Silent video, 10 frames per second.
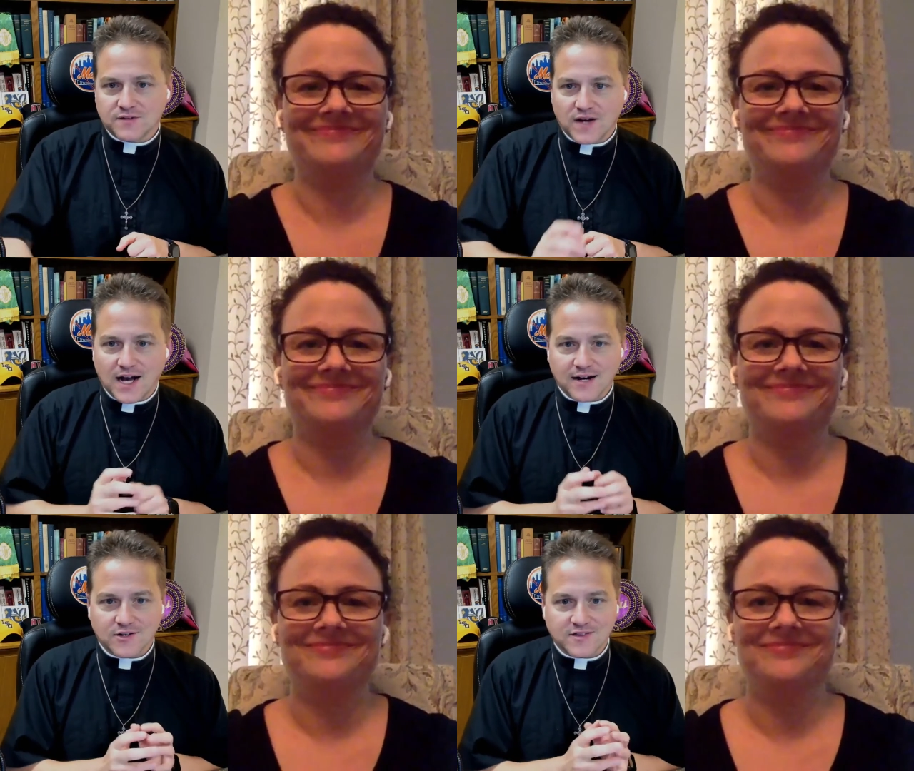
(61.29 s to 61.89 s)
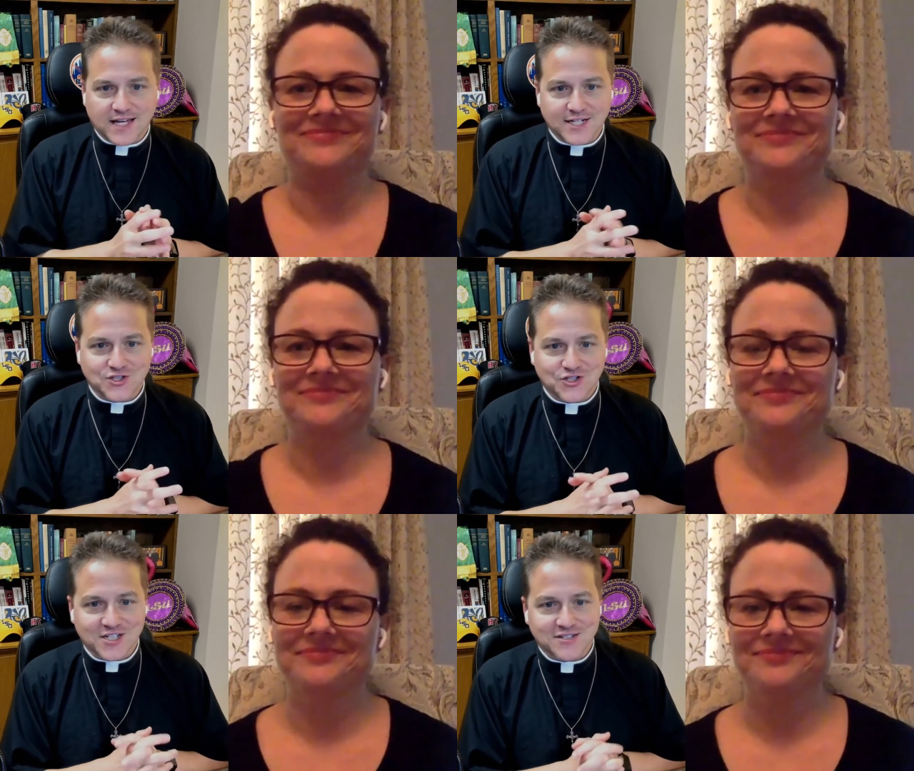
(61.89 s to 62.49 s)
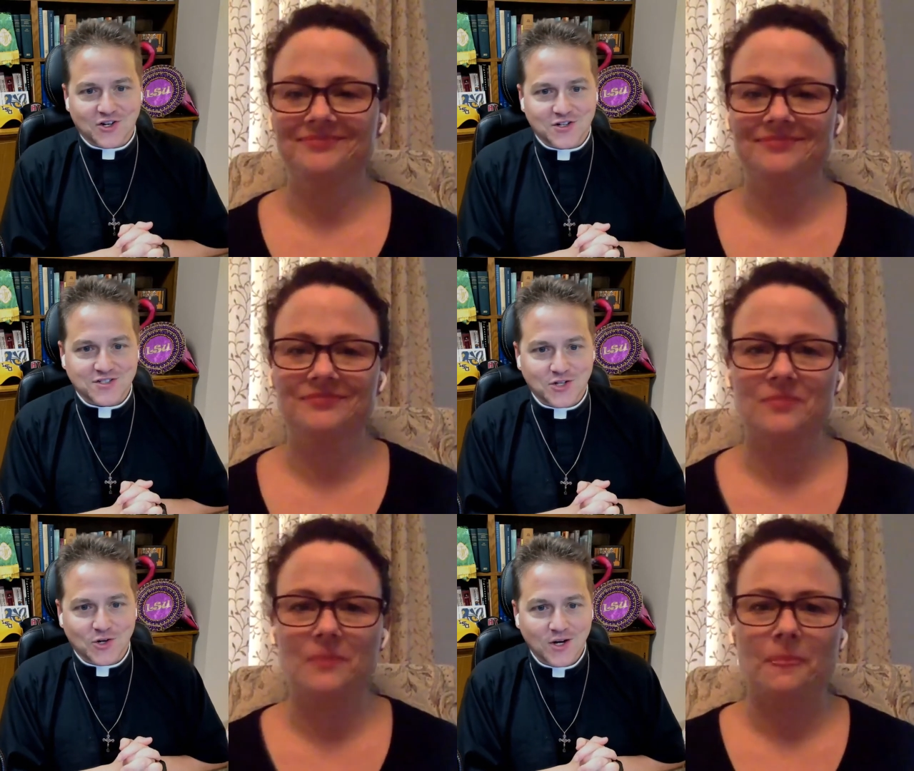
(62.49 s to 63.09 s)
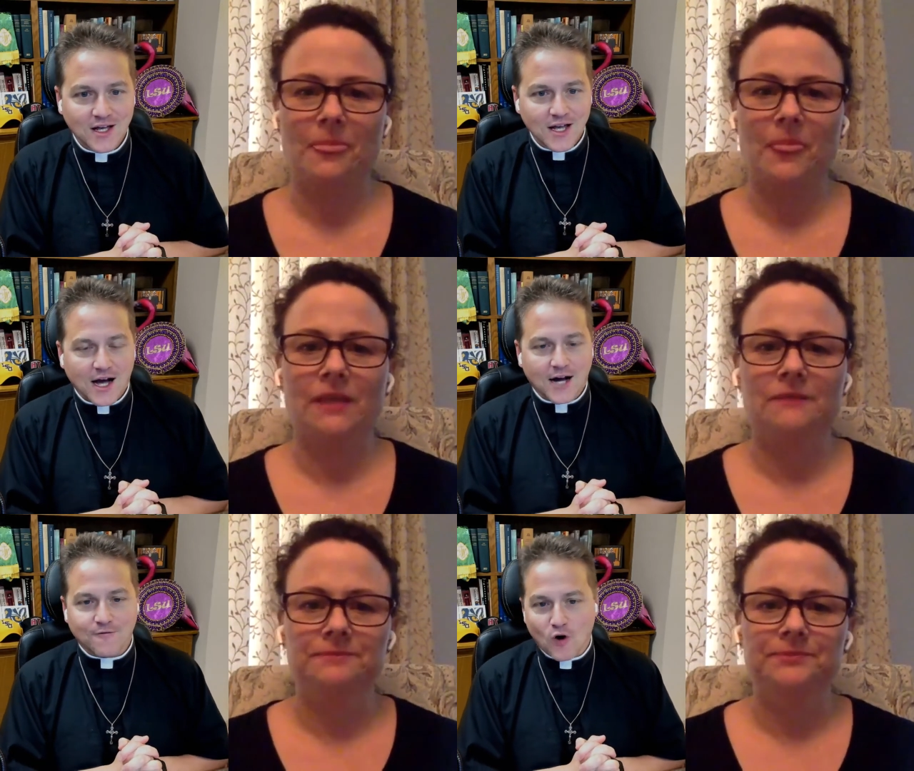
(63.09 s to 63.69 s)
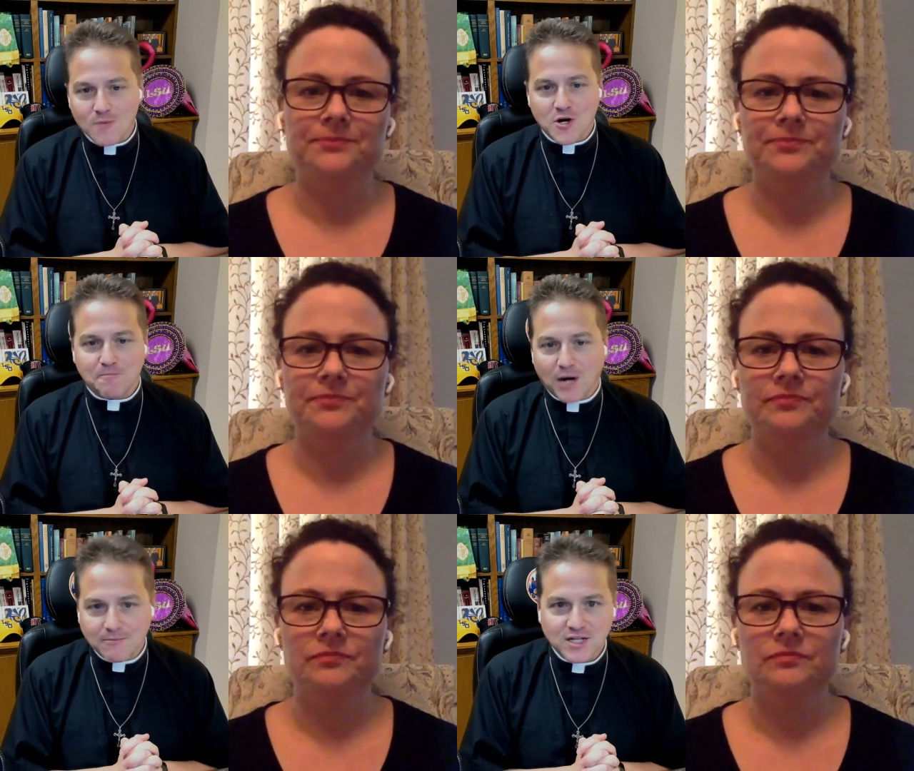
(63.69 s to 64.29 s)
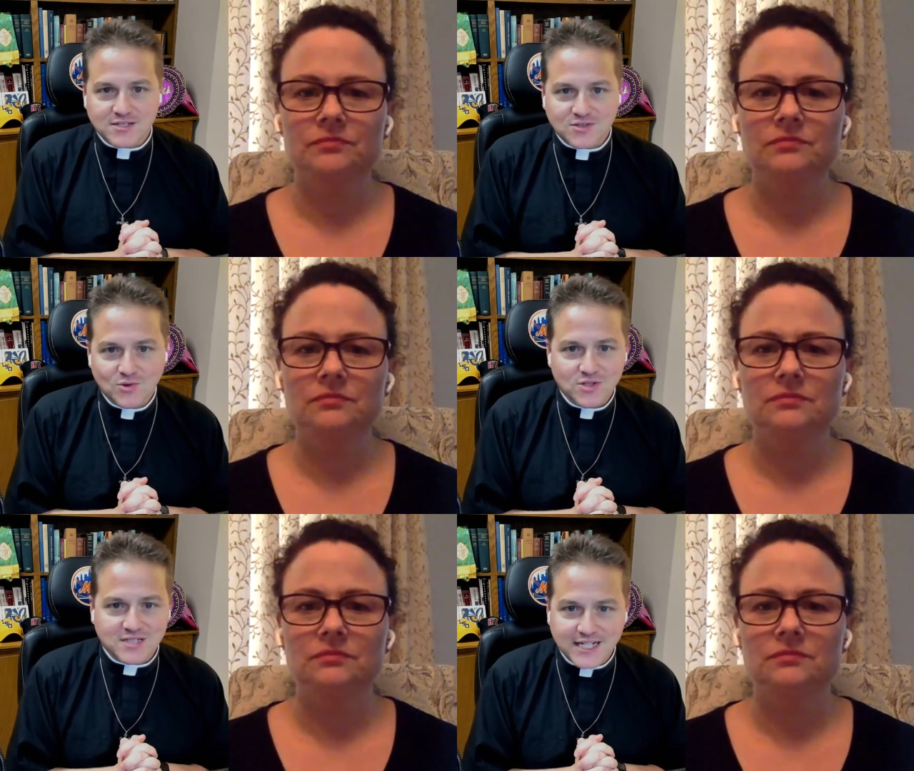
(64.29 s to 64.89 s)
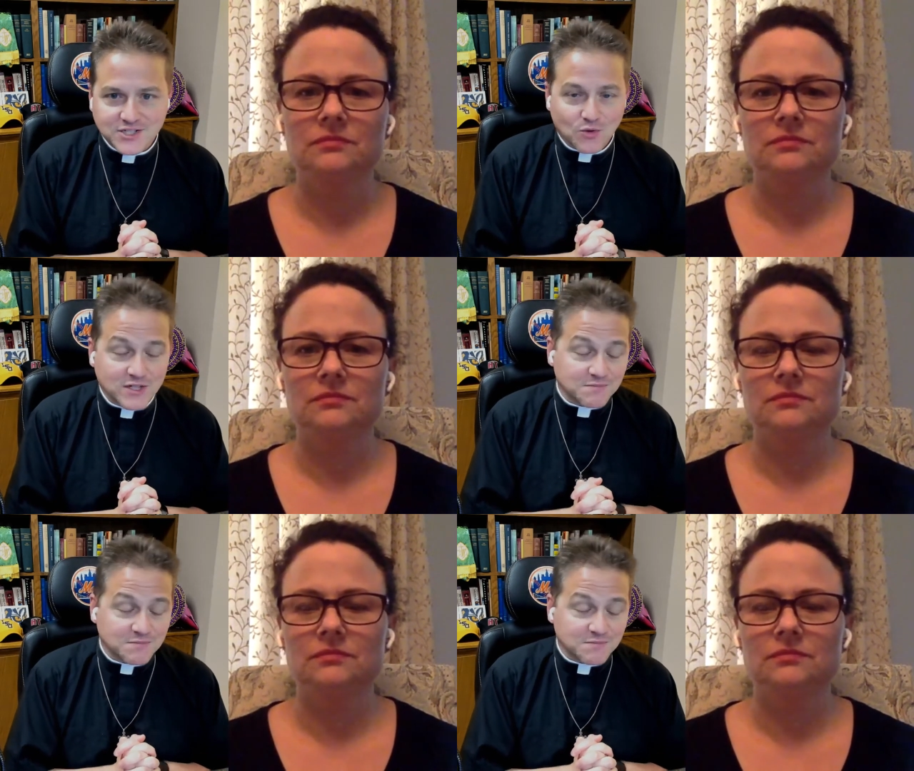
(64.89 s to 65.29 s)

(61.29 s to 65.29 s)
Speaker 1: of Higher Things. She is also a former public school teacher, which